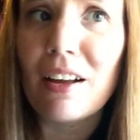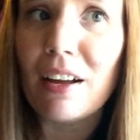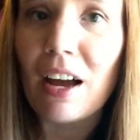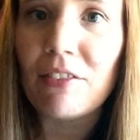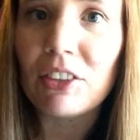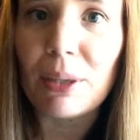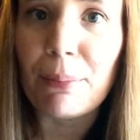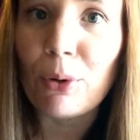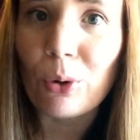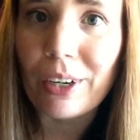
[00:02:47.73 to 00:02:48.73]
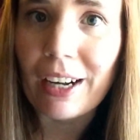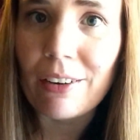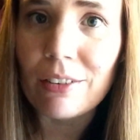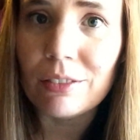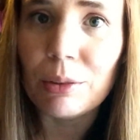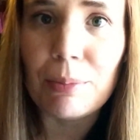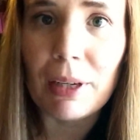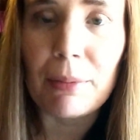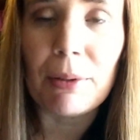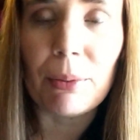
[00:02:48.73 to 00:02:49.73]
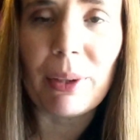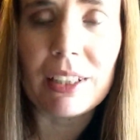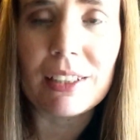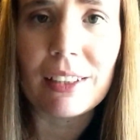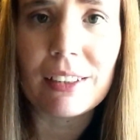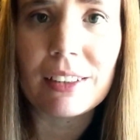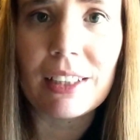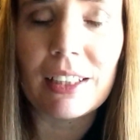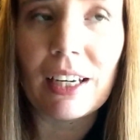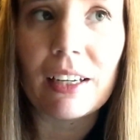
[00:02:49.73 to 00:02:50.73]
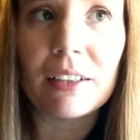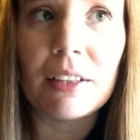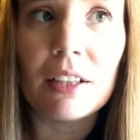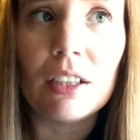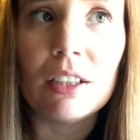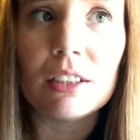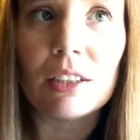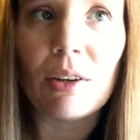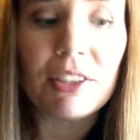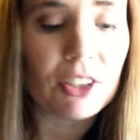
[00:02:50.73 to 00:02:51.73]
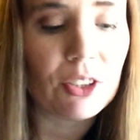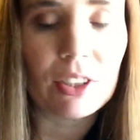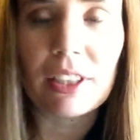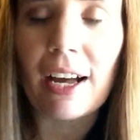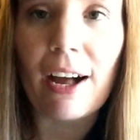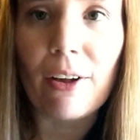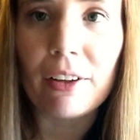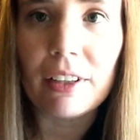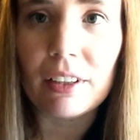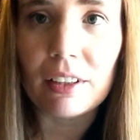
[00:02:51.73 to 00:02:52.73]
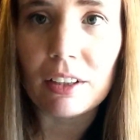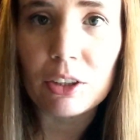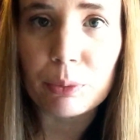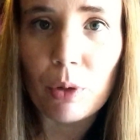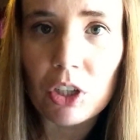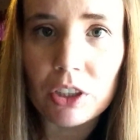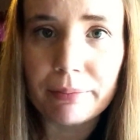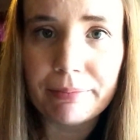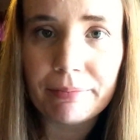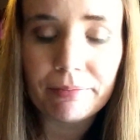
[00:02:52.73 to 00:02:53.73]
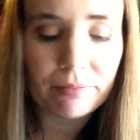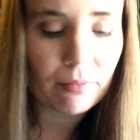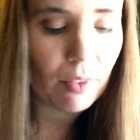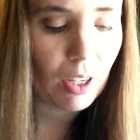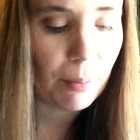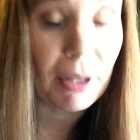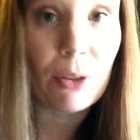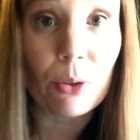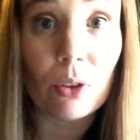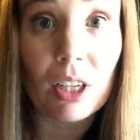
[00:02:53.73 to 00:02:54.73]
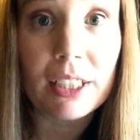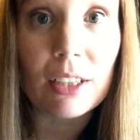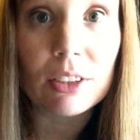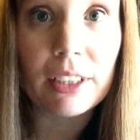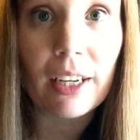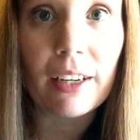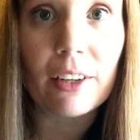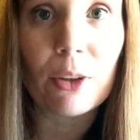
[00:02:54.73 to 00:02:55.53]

having to pour it out would make me really sick seeing that. So I just use a towel and then I just wash them. Um, I go through a lot of towels a day. I go